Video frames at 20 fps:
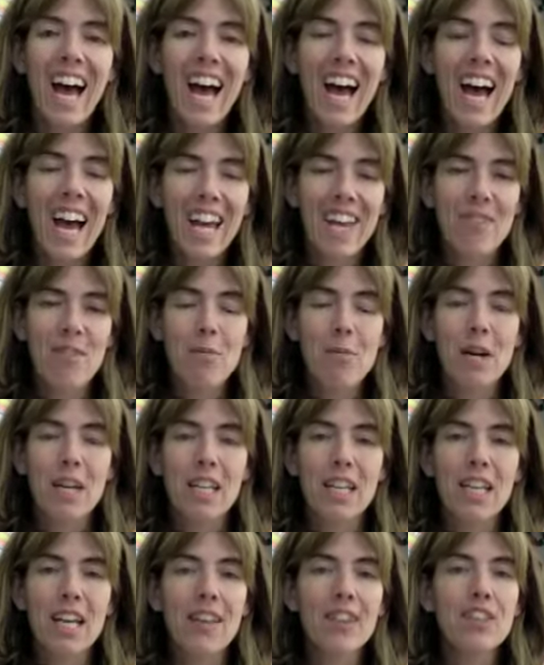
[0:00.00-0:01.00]
Hi,
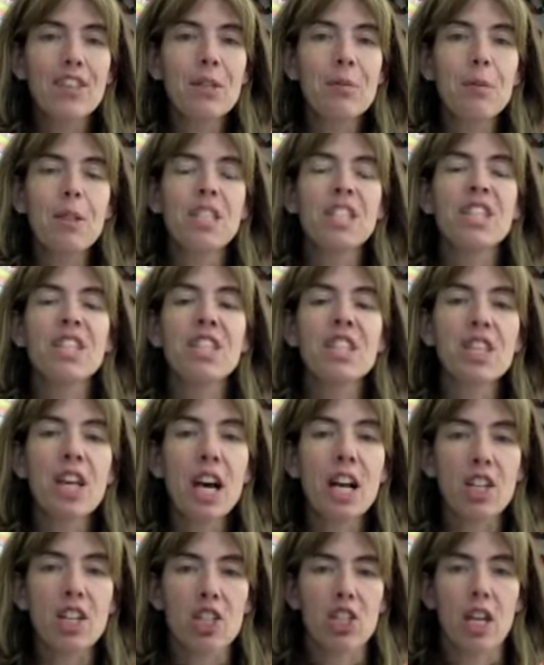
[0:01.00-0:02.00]
everybody. This has been
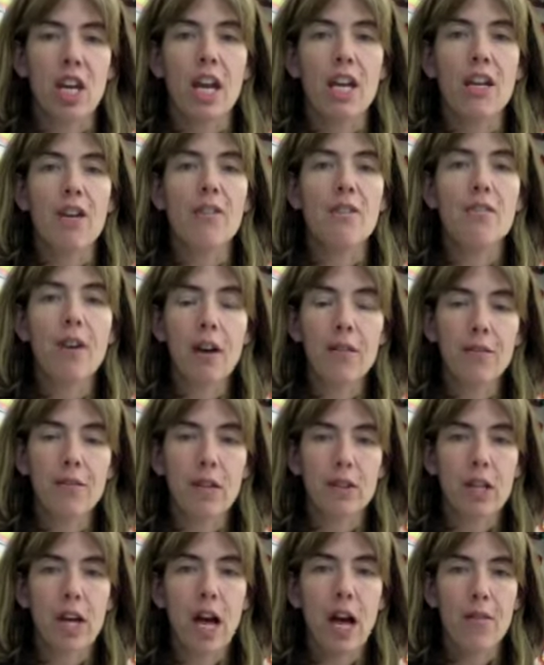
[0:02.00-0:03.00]
such an
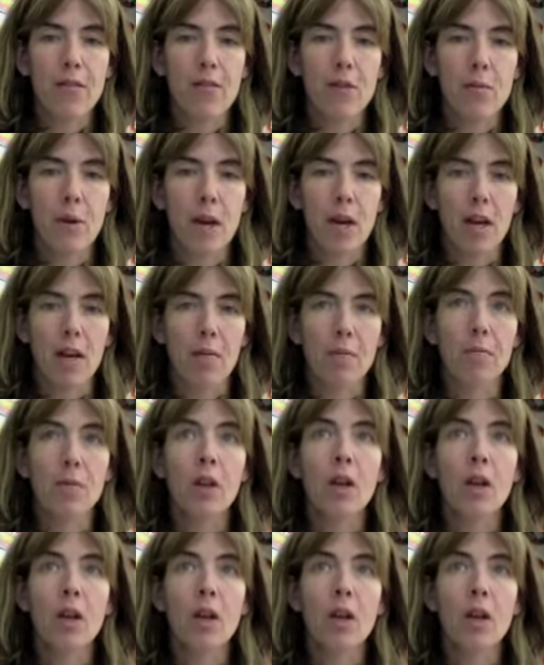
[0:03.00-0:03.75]
eventful time for me.